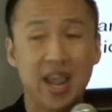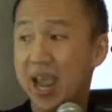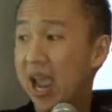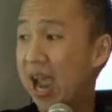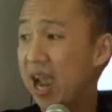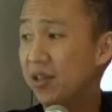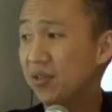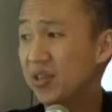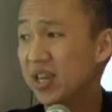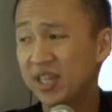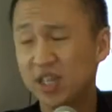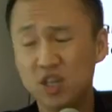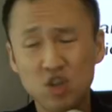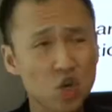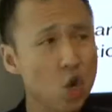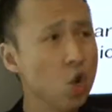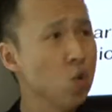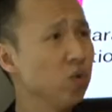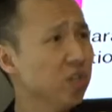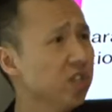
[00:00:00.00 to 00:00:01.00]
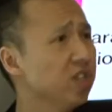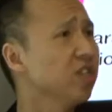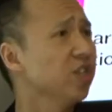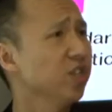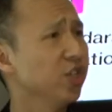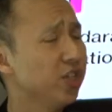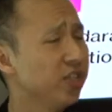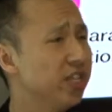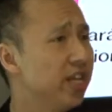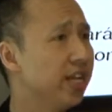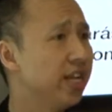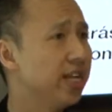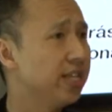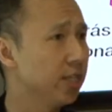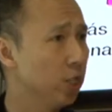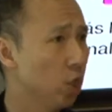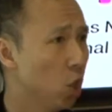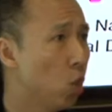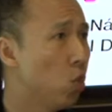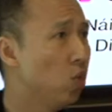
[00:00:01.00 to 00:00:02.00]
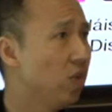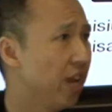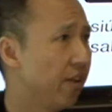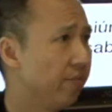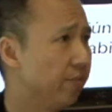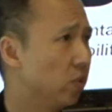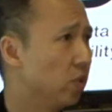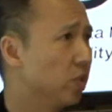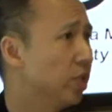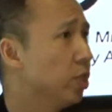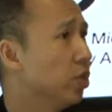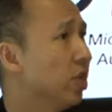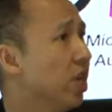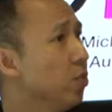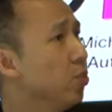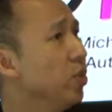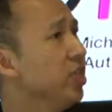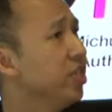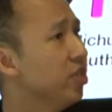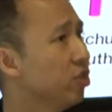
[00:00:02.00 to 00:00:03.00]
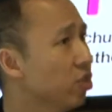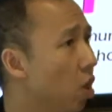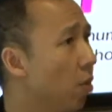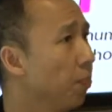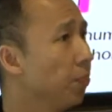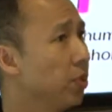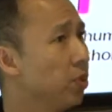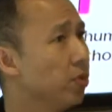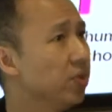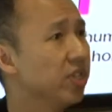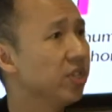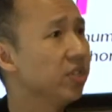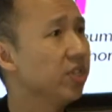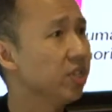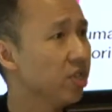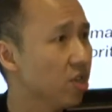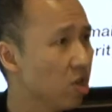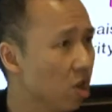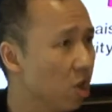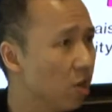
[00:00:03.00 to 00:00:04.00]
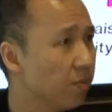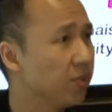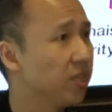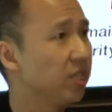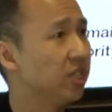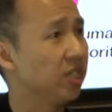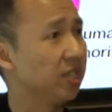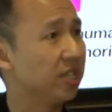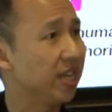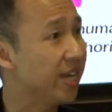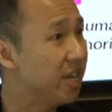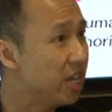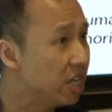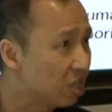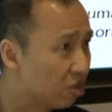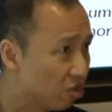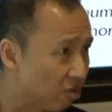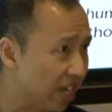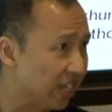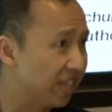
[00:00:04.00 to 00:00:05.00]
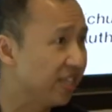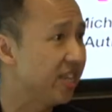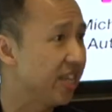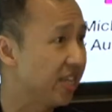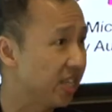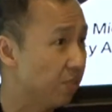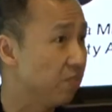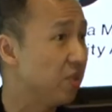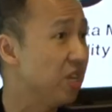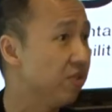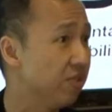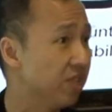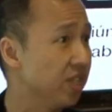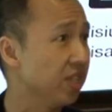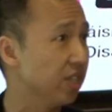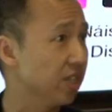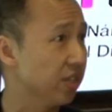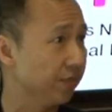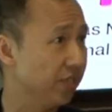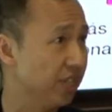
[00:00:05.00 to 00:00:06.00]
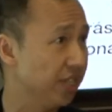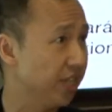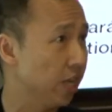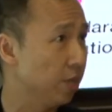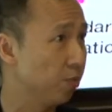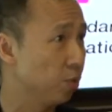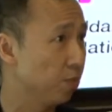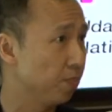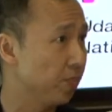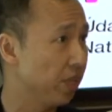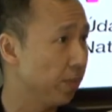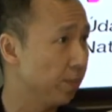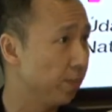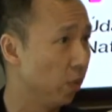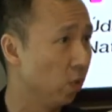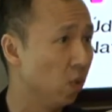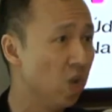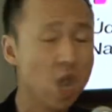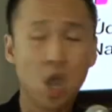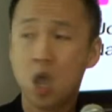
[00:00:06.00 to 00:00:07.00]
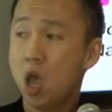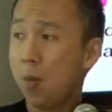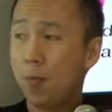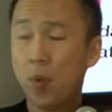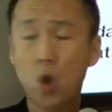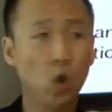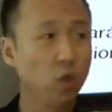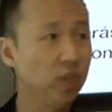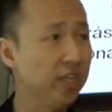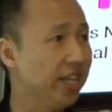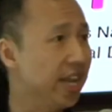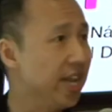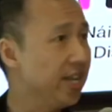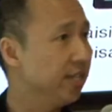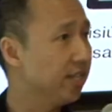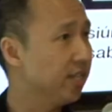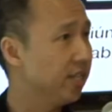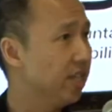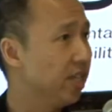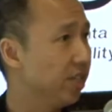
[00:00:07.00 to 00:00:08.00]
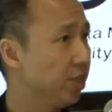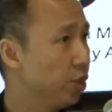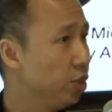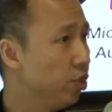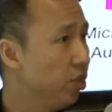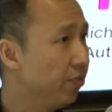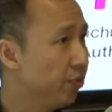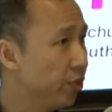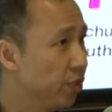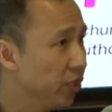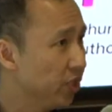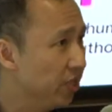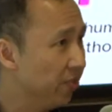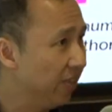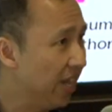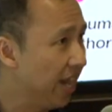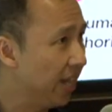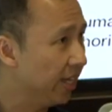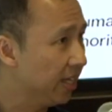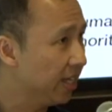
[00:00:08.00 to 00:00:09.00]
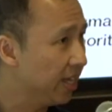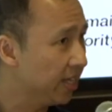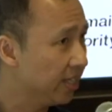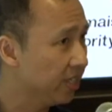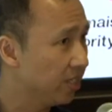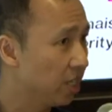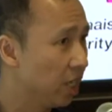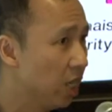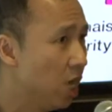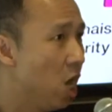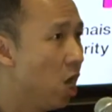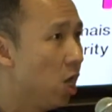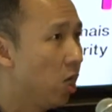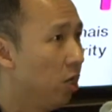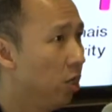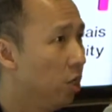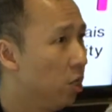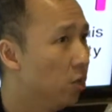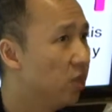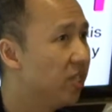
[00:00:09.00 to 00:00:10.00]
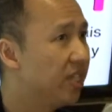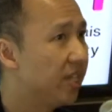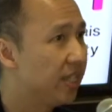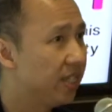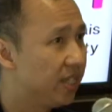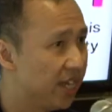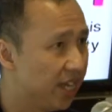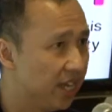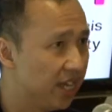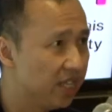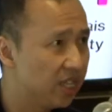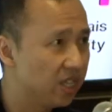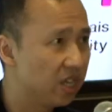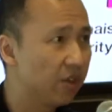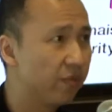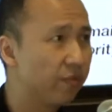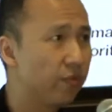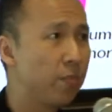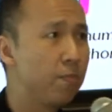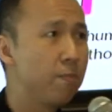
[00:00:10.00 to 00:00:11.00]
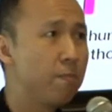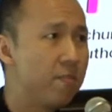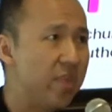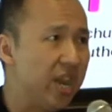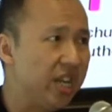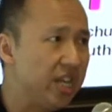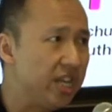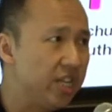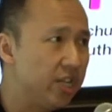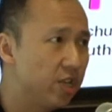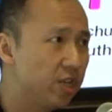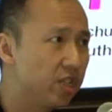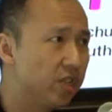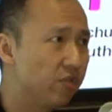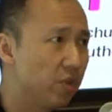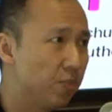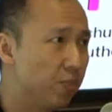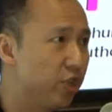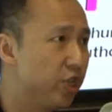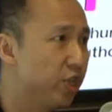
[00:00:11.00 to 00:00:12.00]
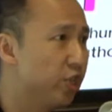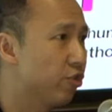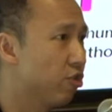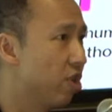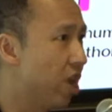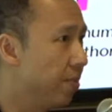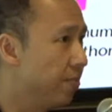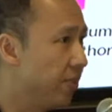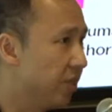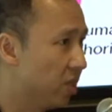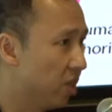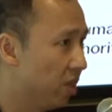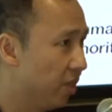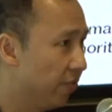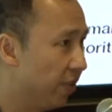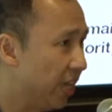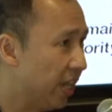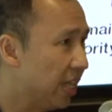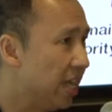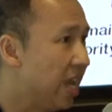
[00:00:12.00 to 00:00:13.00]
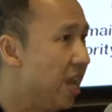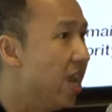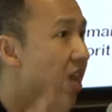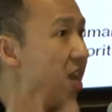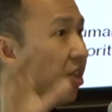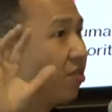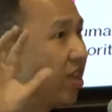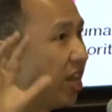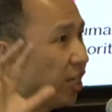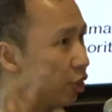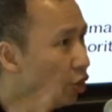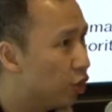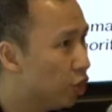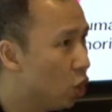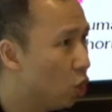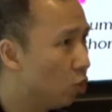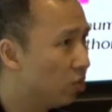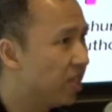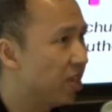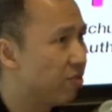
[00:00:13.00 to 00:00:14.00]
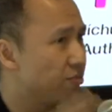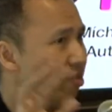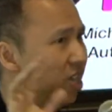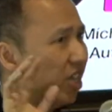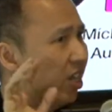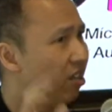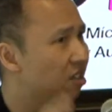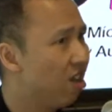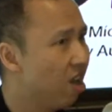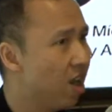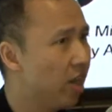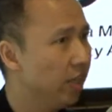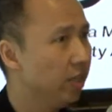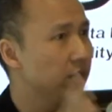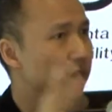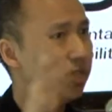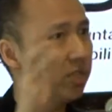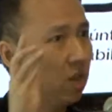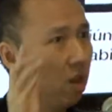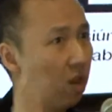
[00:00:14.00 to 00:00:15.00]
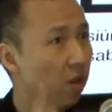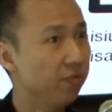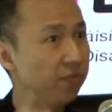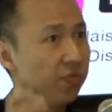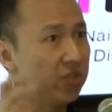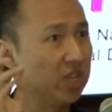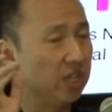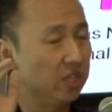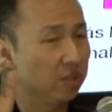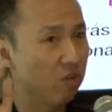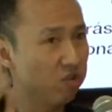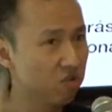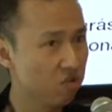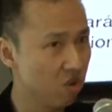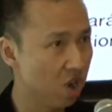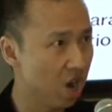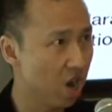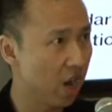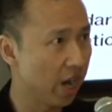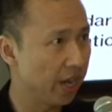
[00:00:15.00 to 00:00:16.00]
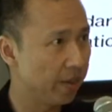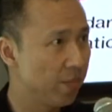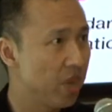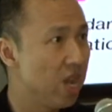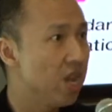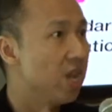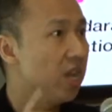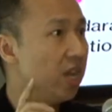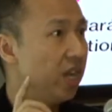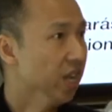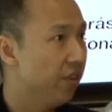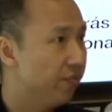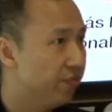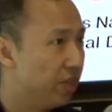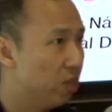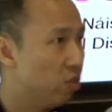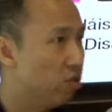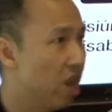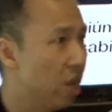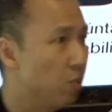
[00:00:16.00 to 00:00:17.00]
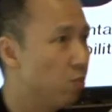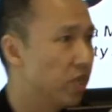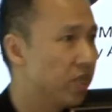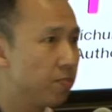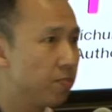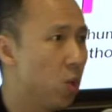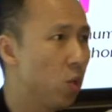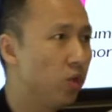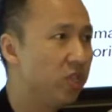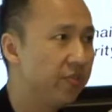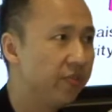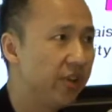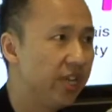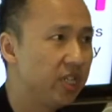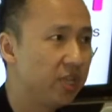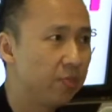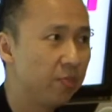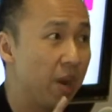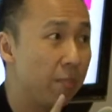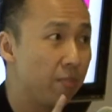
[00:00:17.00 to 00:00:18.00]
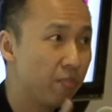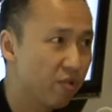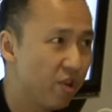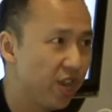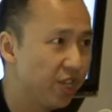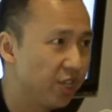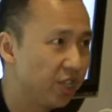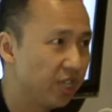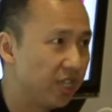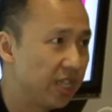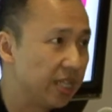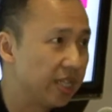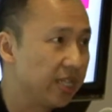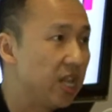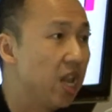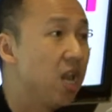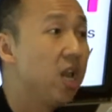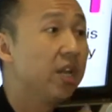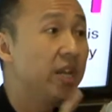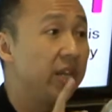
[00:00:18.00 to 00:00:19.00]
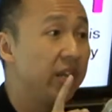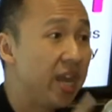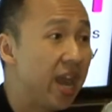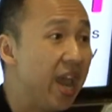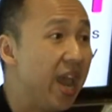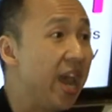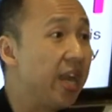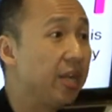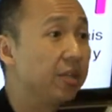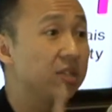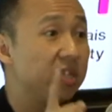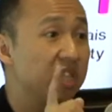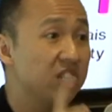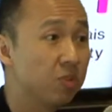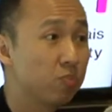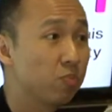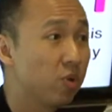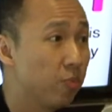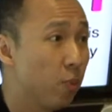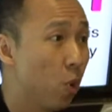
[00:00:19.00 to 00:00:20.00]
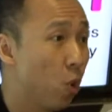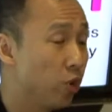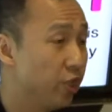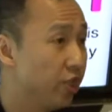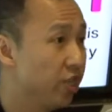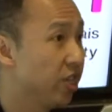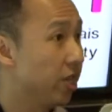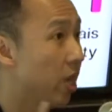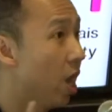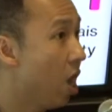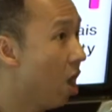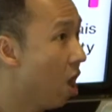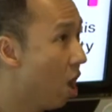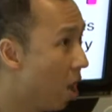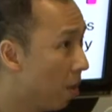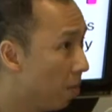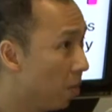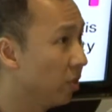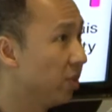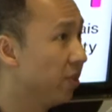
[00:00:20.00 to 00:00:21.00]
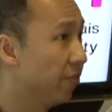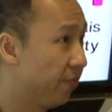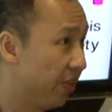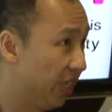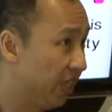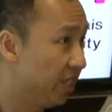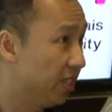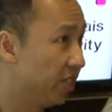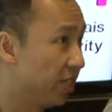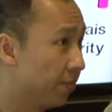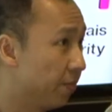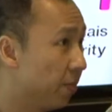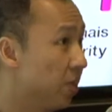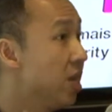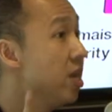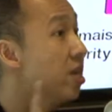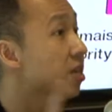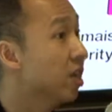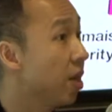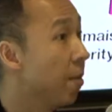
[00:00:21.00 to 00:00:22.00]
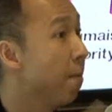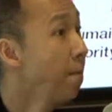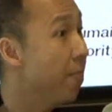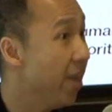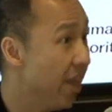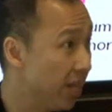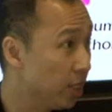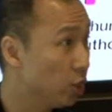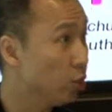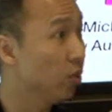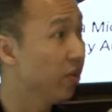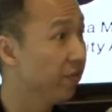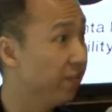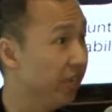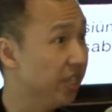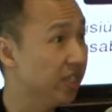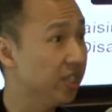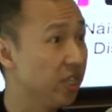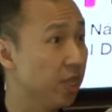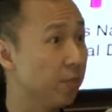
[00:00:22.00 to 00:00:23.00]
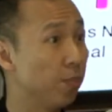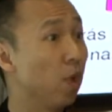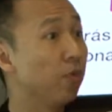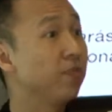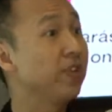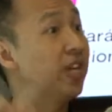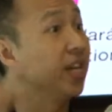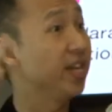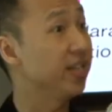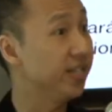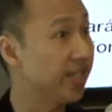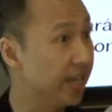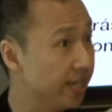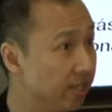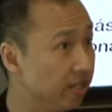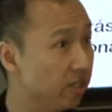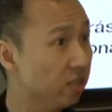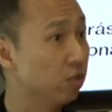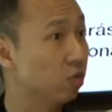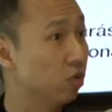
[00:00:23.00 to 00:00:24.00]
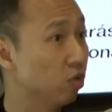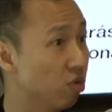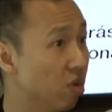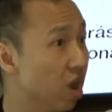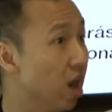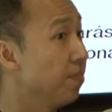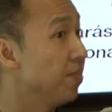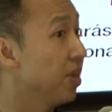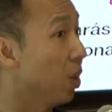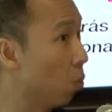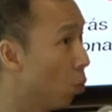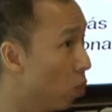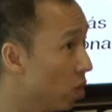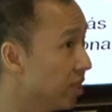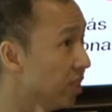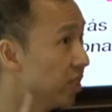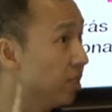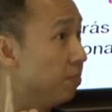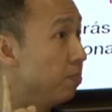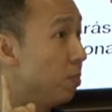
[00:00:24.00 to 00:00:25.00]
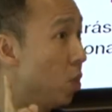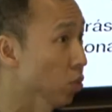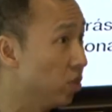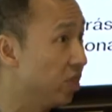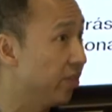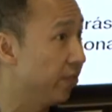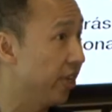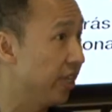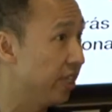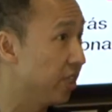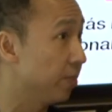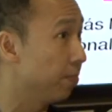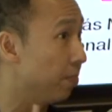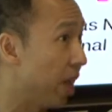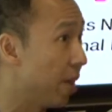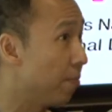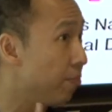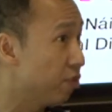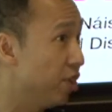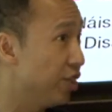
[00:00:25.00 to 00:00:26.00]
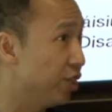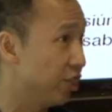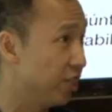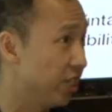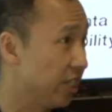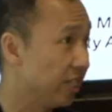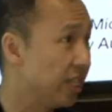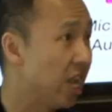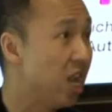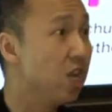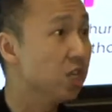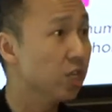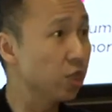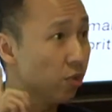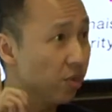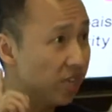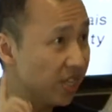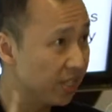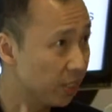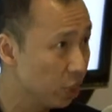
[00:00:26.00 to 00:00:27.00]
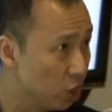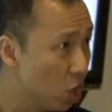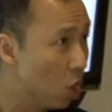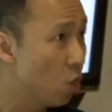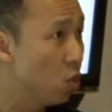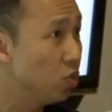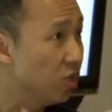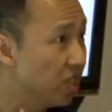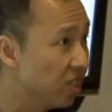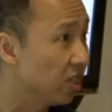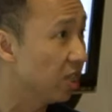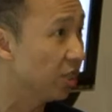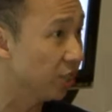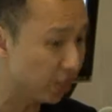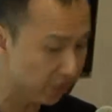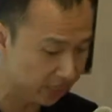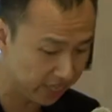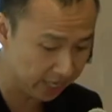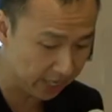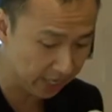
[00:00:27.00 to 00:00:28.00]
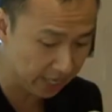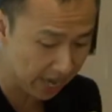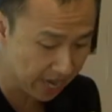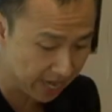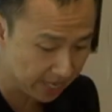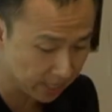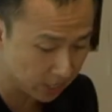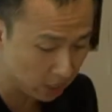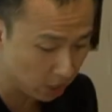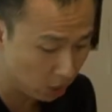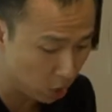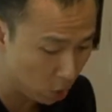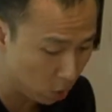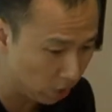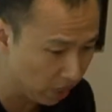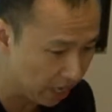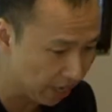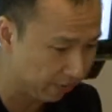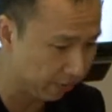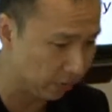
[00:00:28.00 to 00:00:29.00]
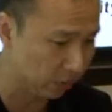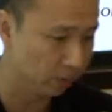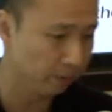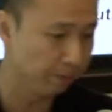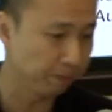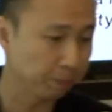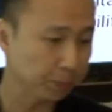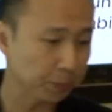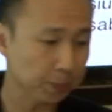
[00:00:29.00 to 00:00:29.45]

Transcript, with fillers: And there's no such thing as low level, so can we stop using the term to denigrate the experiences of Disabled People. Paul Iganski at the University of Lancaster looked at data for many years of the British Crime Survey that showed that regardless of the crime, if the crime motivated by prejudice, it had disproportionate harm on the victim compared to a victim of an identical crime that wasn't motivated by prejudice. So there's no such thing as low level.